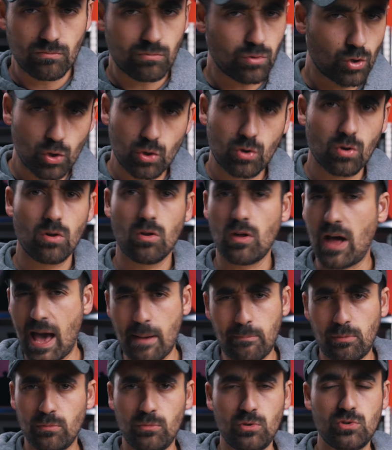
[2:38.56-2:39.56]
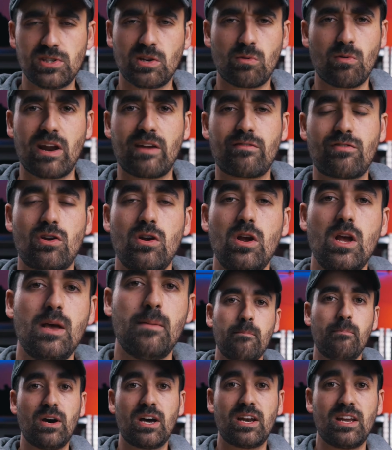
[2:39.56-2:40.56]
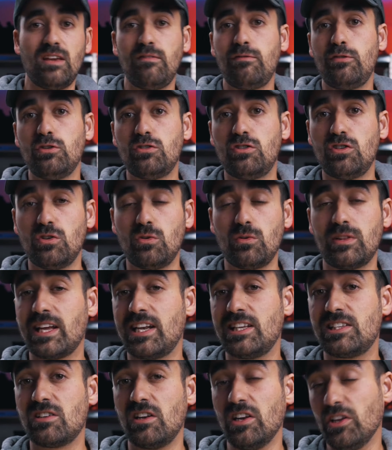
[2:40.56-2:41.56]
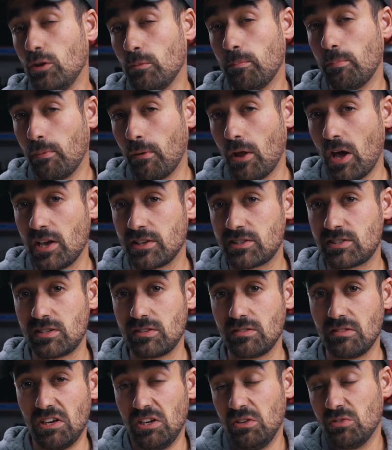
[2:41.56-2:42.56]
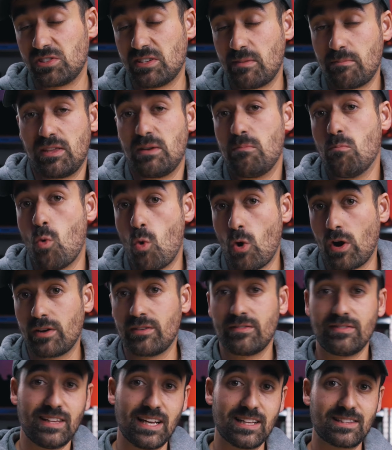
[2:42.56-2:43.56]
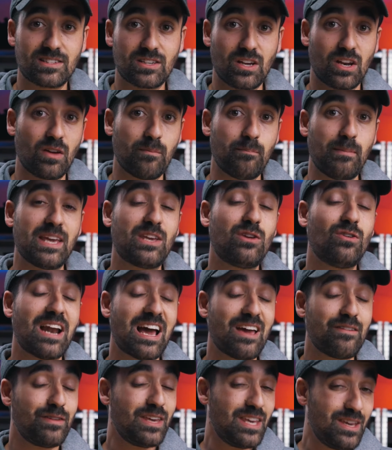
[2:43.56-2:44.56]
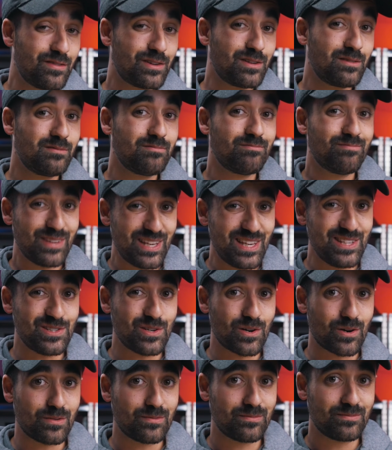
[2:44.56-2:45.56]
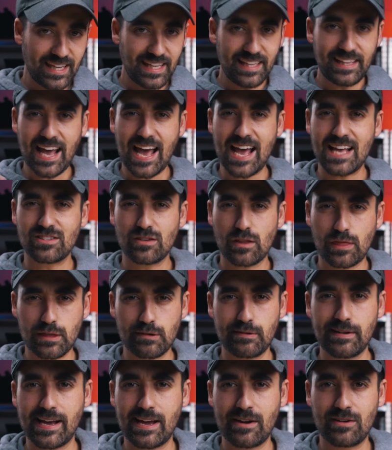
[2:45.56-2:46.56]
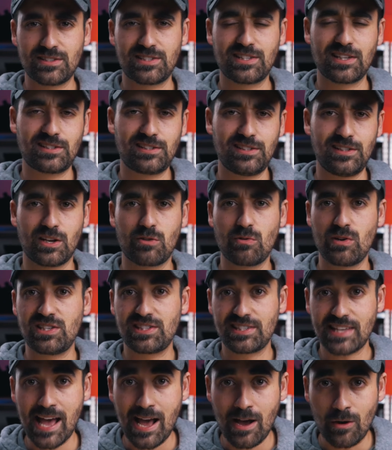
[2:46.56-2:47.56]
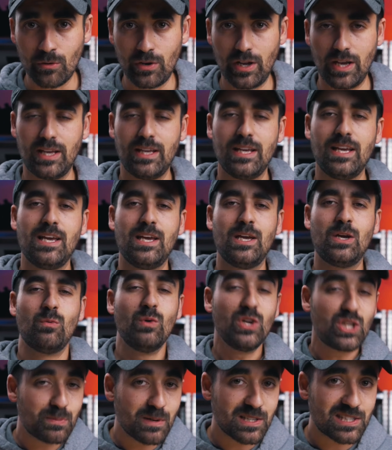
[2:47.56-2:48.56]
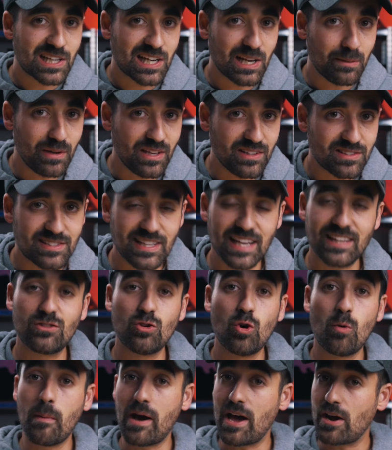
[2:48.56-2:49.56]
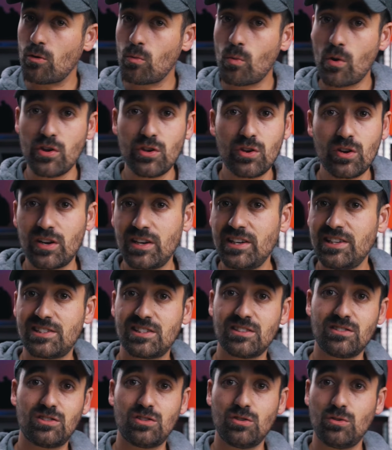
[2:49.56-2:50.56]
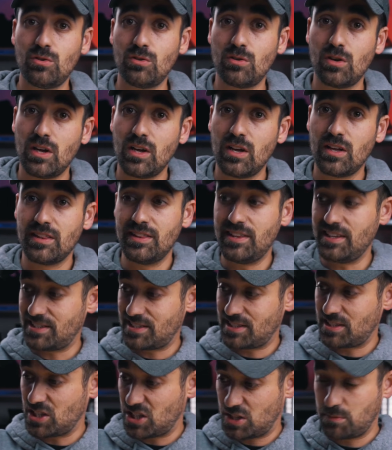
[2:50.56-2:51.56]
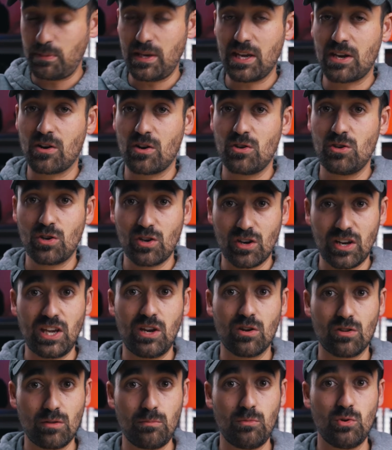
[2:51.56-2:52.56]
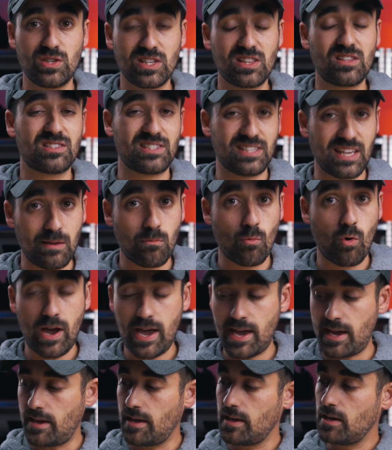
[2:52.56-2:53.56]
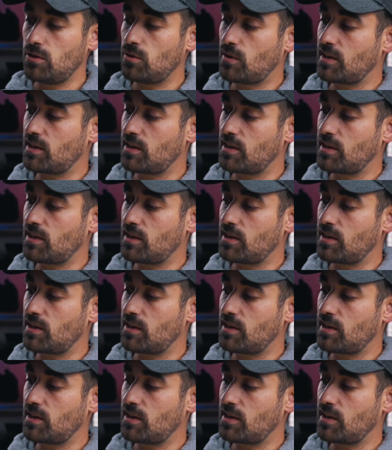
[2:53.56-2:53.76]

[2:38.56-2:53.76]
Google, Apple Music, whatever. But if you do, that is a little plus, a little something more. That's gonna make your life even easier. It has a 360-degree sound, which basically means that no matter where you're gonna listen to this speaker, you're gonna hear the music the same way. You